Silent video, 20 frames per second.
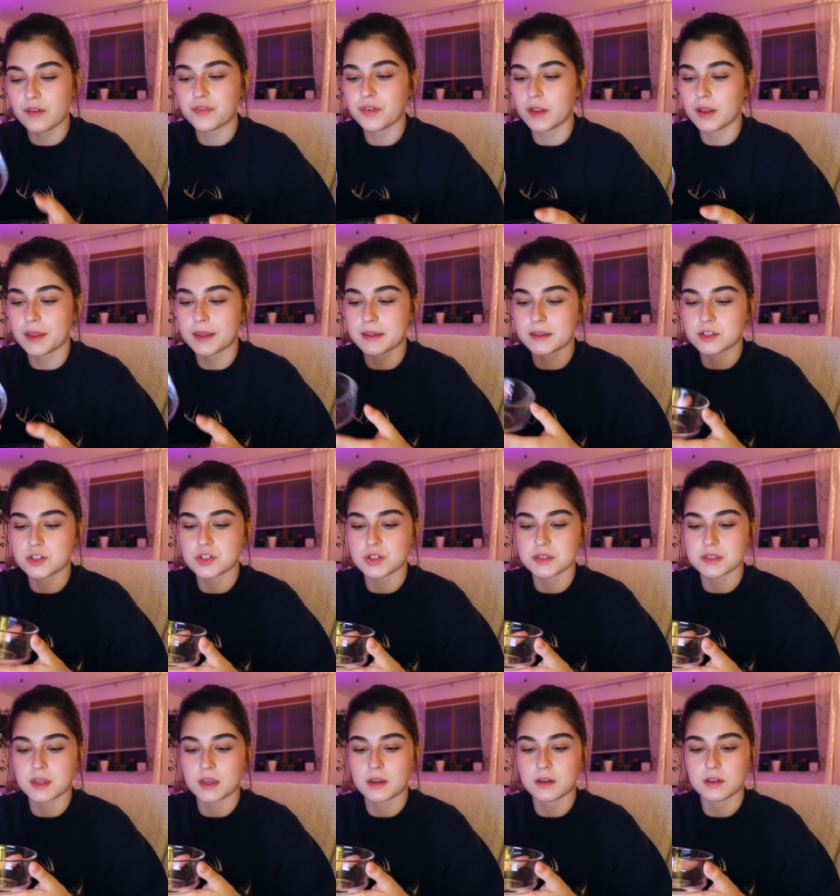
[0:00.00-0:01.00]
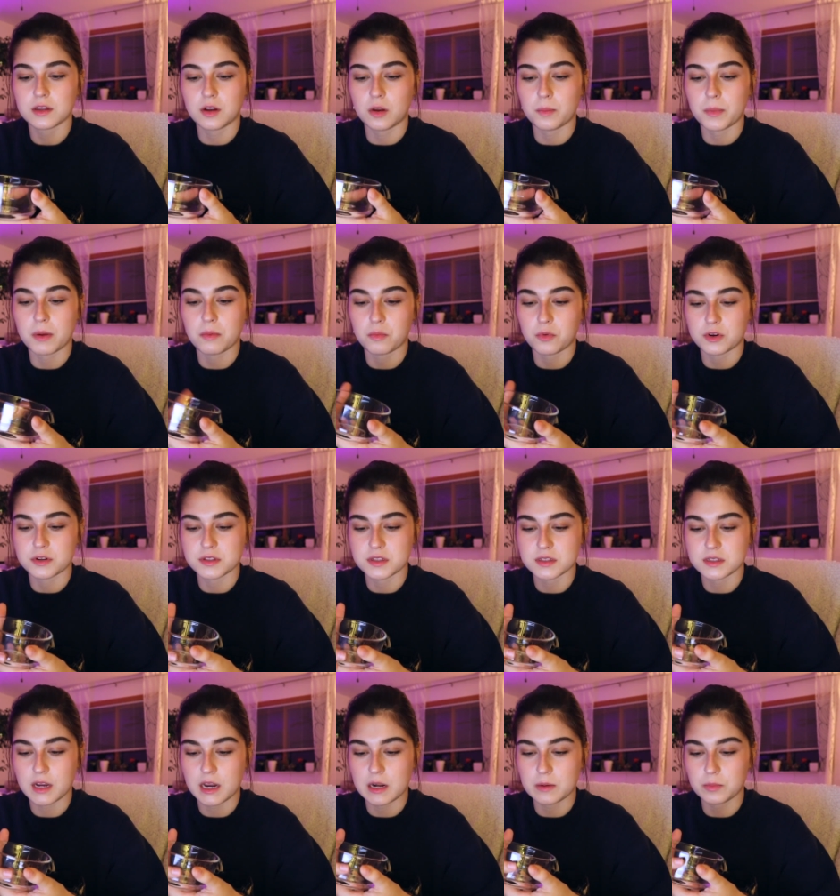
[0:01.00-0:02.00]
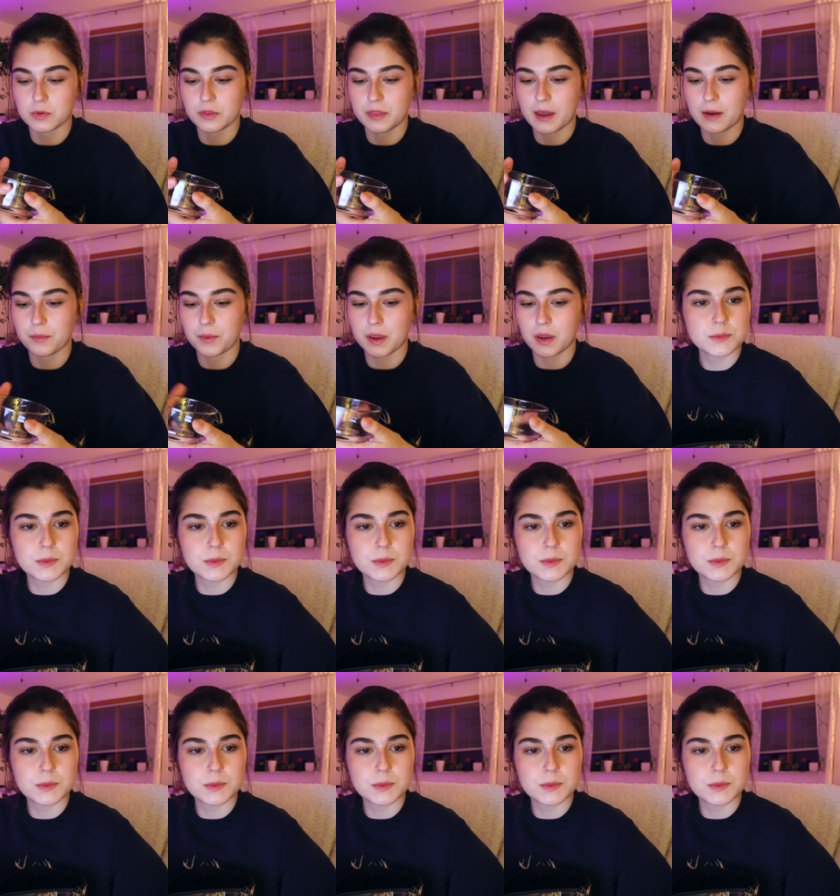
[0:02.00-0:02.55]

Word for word: I feel like it's just like a little bit more sustainable that way.